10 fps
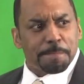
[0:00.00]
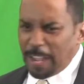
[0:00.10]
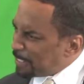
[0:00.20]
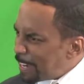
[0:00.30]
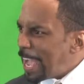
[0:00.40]
I
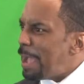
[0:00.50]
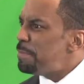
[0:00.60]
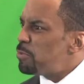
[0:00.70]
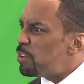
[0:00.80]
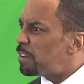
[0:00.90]
could have had
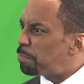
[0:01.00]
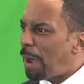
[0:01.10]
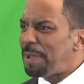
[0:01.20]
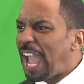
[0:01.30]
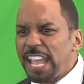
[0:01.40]
me one,
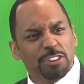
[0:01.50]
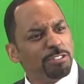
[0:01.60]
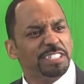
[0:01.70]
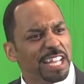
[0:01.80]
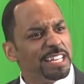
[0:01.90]
probably eight
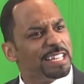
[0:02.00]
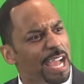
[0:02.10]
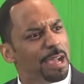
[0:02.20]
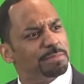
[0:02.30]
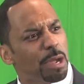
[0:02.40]
or ten
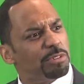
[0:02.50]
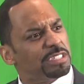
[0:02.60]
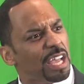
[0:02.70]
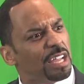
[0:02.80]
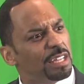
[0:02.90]
times, I would
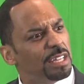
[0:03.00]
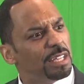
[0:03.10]
say.